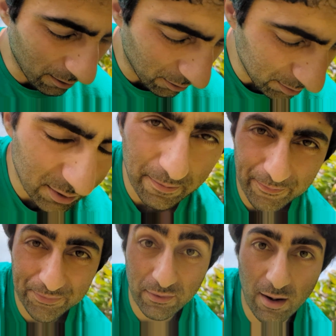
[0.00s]
Oops,
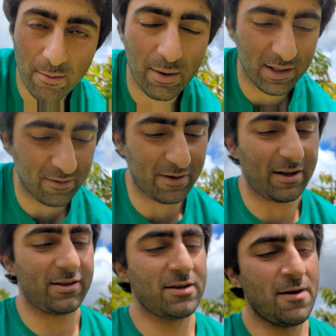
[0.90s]

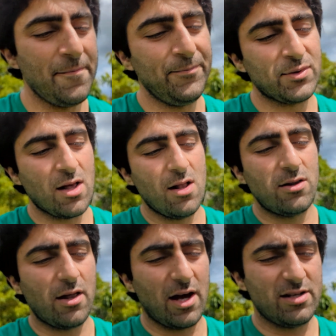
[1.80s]
butterfingers.
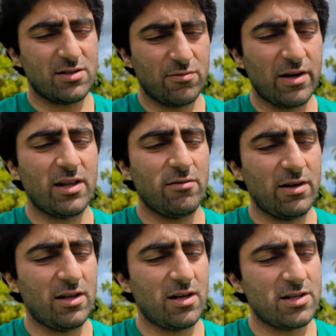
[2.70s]
No, that is a really,
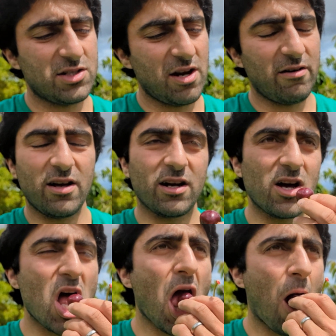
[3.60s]
really nice cherry, Inga.